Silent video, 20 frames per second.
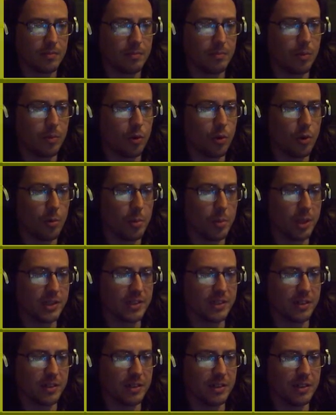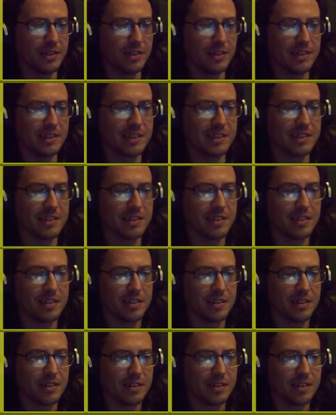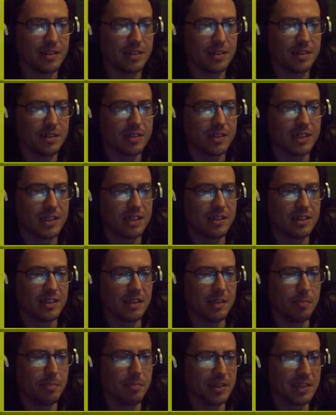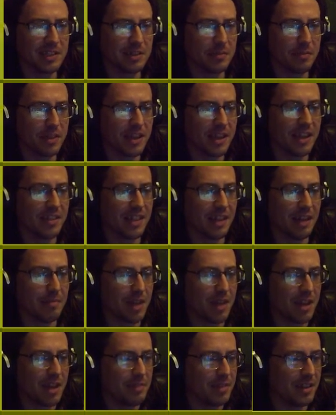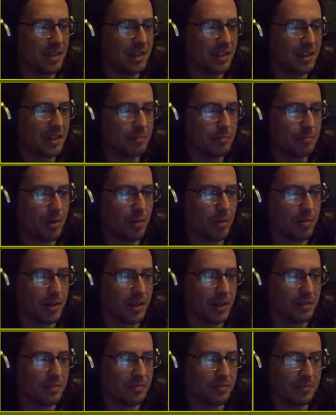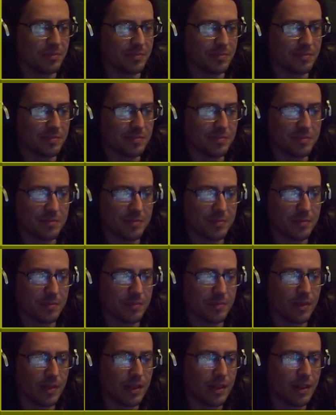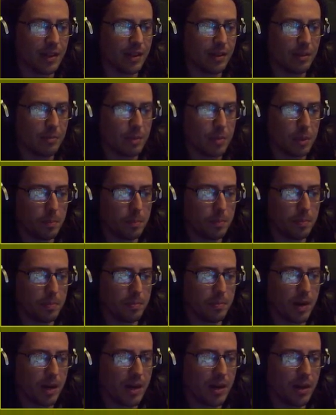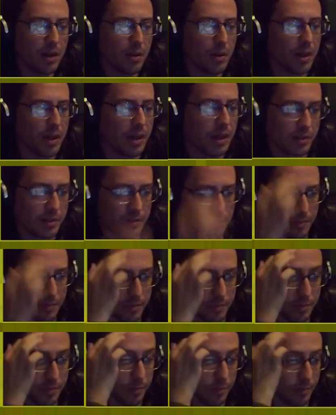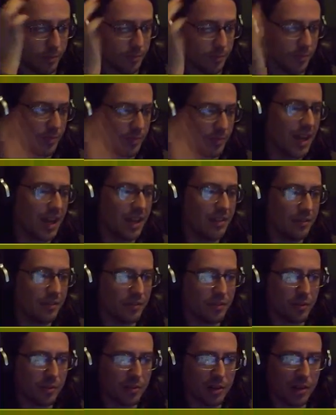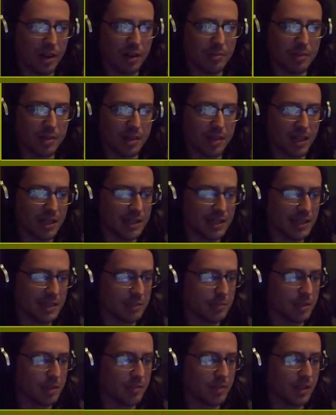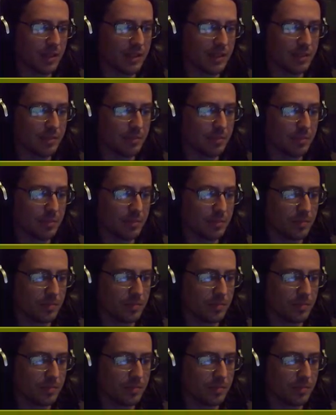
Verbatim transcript: More buttons. Do you put something in that maybe and you can pop it? Pop my locket. Hmm. Gain four armor and summon a random.